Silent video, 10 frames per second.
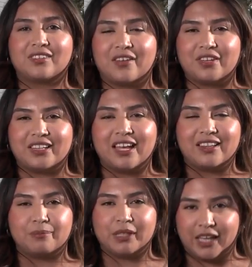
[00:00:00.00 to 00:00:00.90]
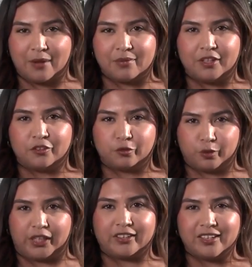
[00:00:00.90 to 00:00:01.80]
7 p.m. this
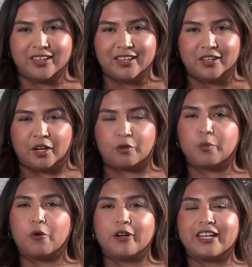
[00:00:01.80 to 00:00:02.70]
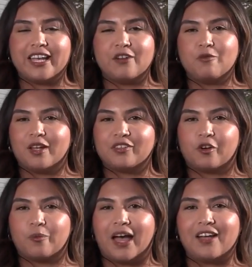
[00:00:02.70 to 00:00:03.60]
week. Now, reporting in
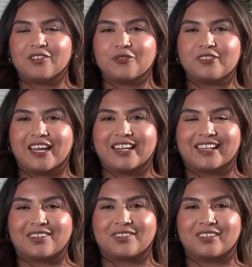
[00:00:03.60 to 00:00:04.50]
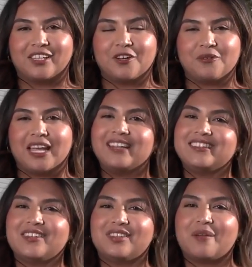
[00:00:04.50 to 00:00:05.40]
West El Paso, Diana Castillo,
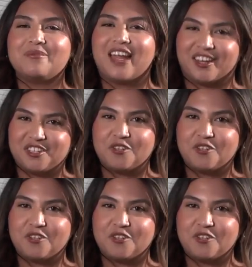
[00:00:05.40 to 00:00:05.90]
KTSM 9